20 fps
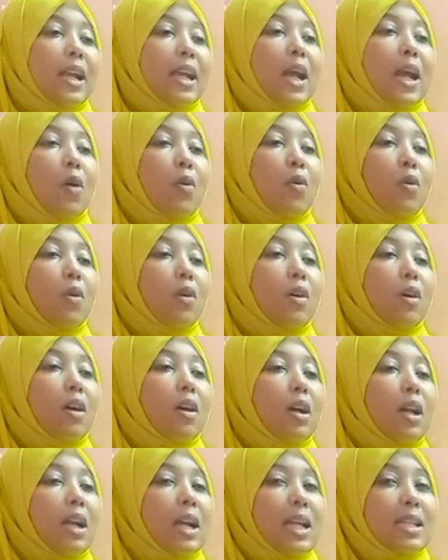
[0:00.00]
Now,
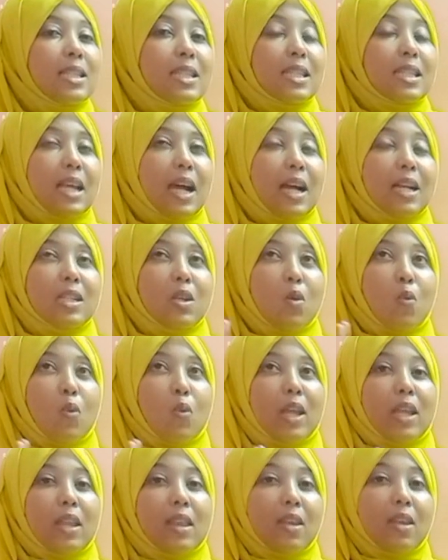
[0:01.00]
let's start
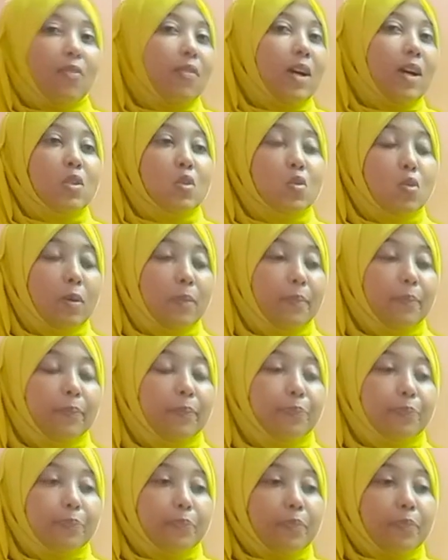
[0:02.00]
with the first one.